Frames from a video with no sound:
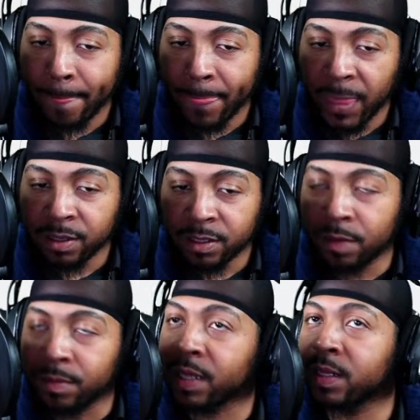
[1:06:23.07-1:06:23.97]
Something
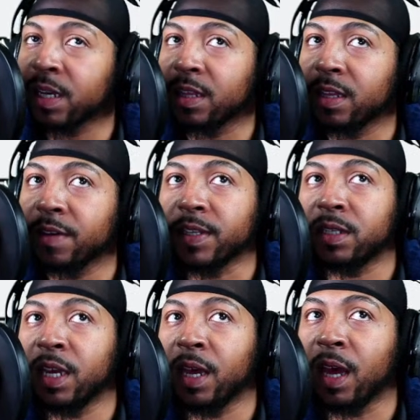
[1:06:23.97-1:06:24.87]
that they selling for
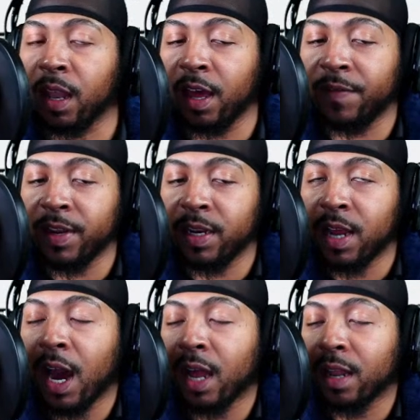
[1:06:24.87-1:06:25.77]

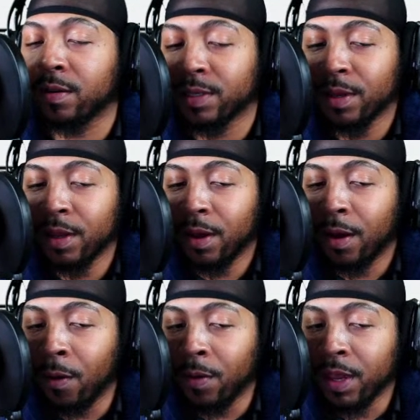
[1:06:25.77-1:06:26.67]
$11
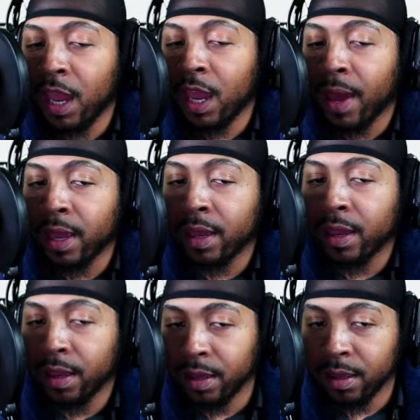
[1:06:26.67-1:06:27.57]
on eBay.
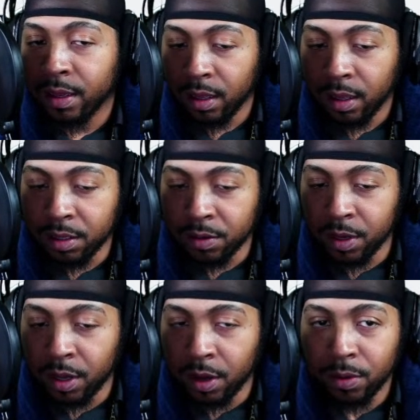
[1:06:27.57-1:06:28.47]
You
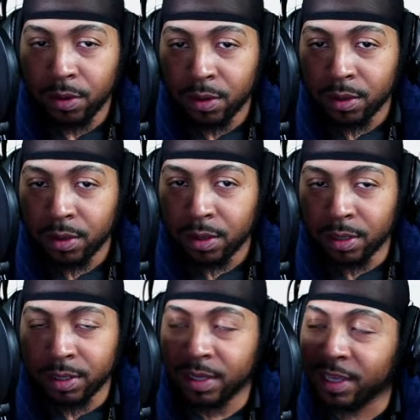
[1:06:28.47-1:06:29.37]
know,
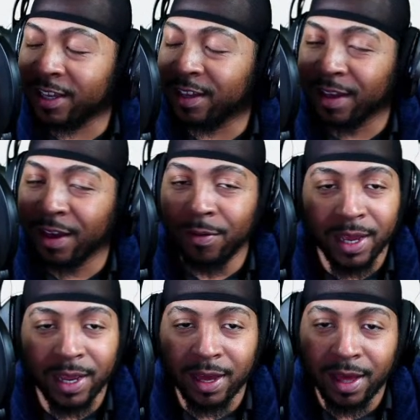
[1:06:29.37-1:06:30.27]
oh my
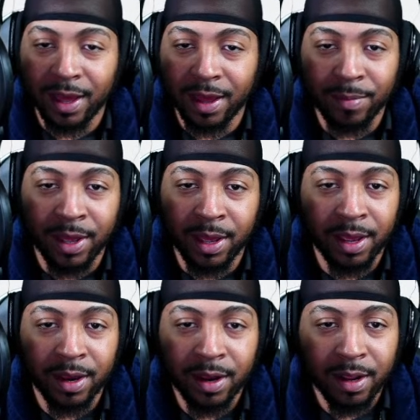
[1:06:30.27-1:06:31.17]
God,
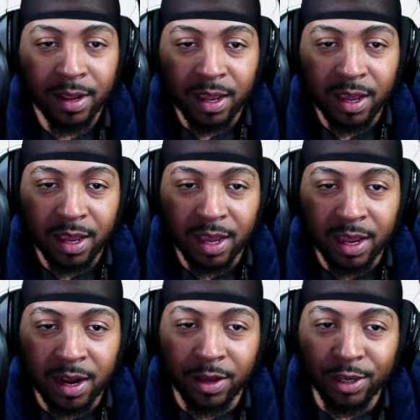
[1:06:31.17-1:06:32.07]
man.
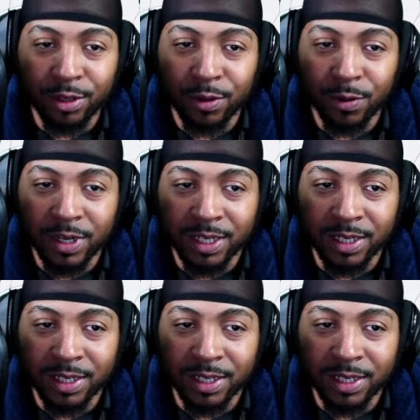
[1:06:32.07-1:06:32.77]
And all you doing is